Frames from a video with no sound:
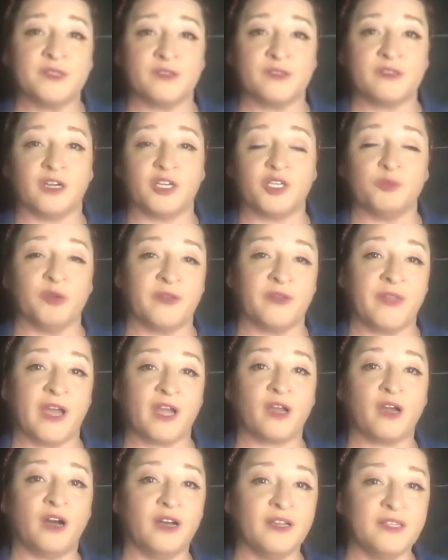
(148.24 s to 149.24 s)
to start to bring that
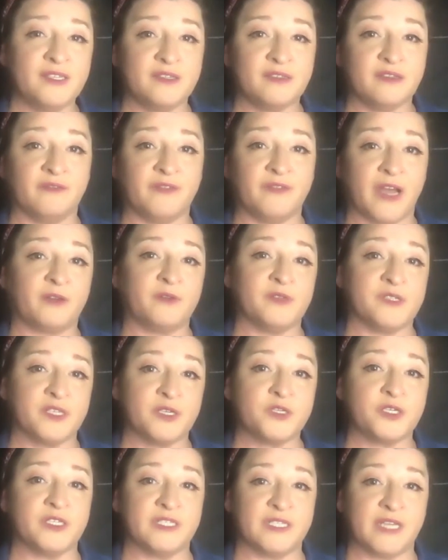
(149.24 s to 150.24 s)
cost of
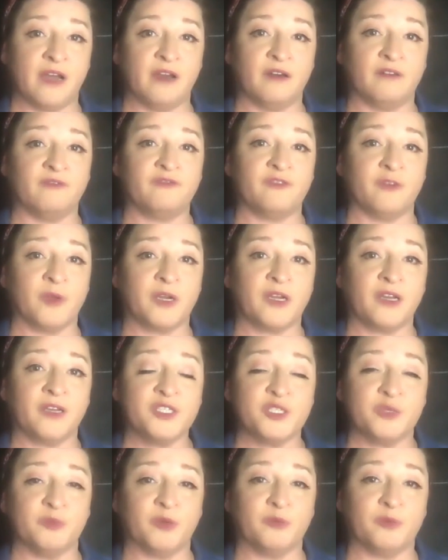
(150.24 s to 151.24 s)
acquisition down from a
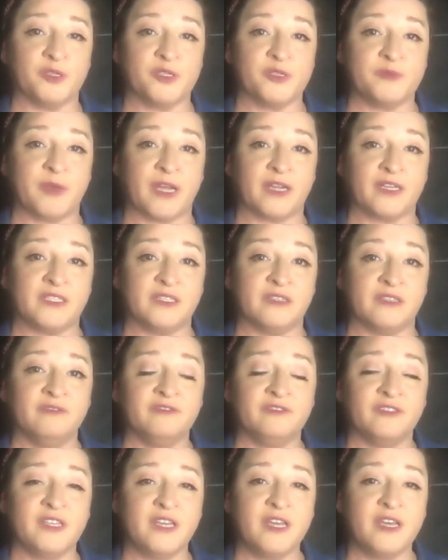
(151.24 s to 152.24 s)
customer
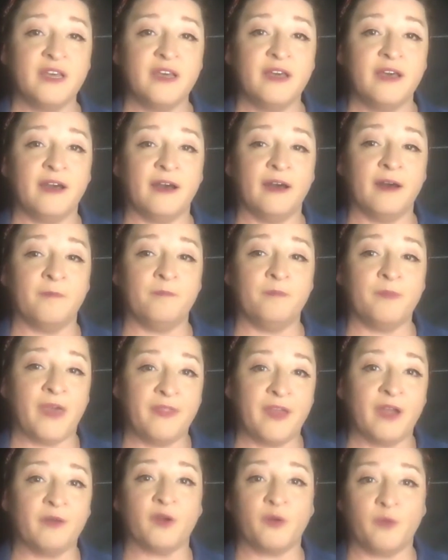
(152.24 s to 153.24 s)
perspective. And
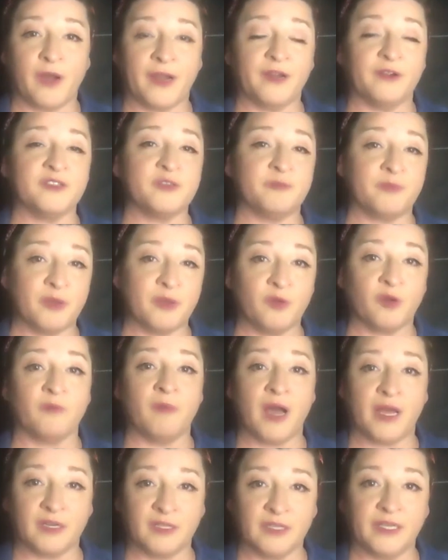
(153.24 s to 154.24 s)
that requires a bit more
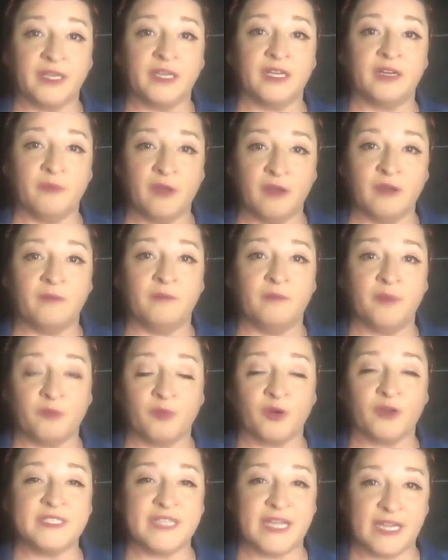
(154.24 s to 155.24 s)
modeling and a bit
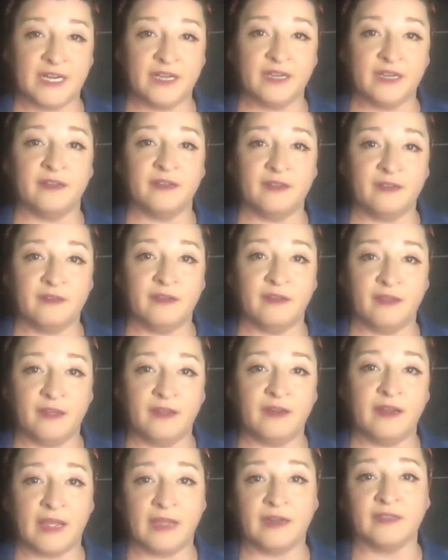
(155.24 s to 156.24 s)
more data
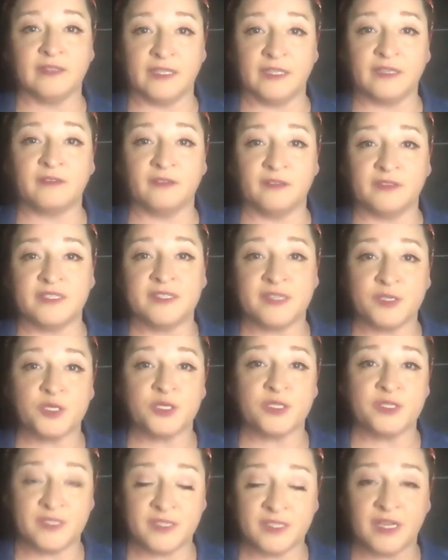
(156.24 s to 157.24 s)
and analytical
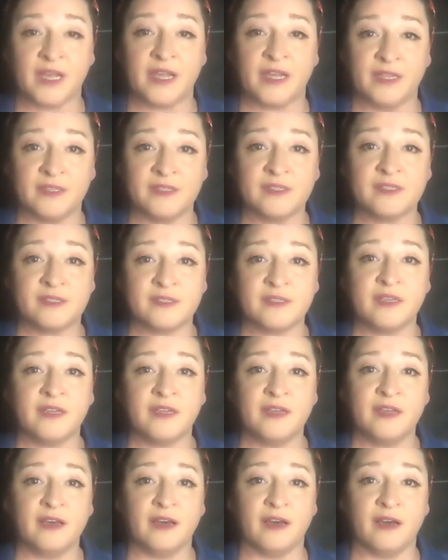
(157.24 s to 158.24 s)
decision science
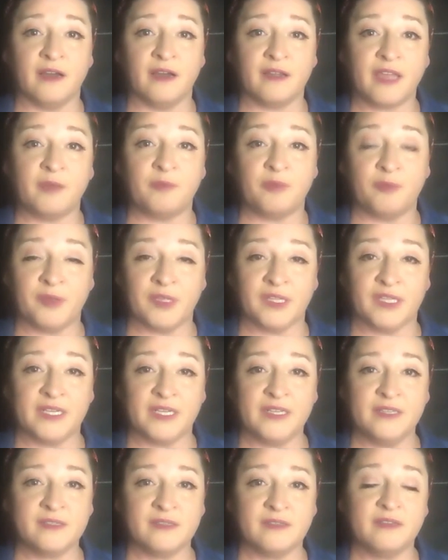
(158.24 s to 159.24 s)

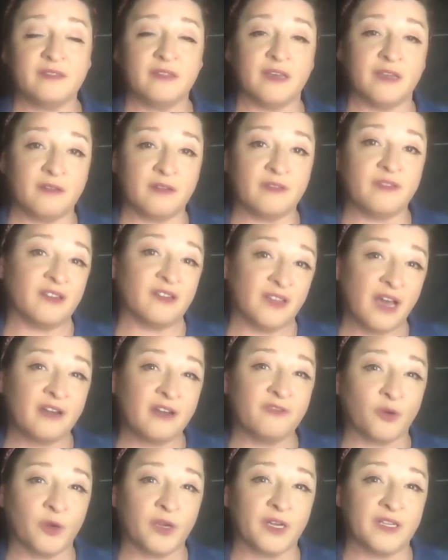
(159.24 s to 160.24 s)
capabilities that a lot
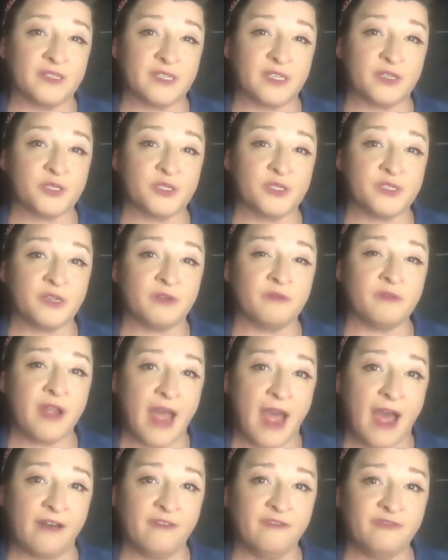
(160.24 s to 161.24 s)
of organizations don't
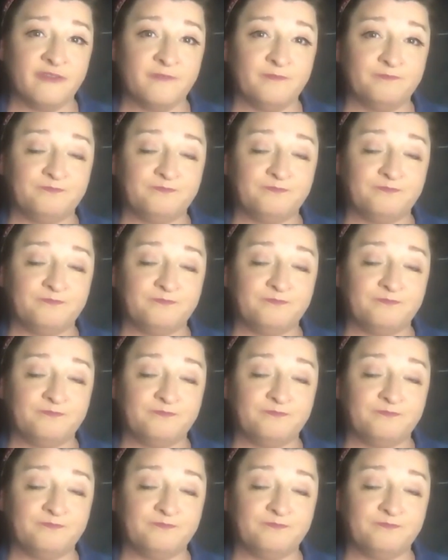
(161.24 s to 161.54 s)
have.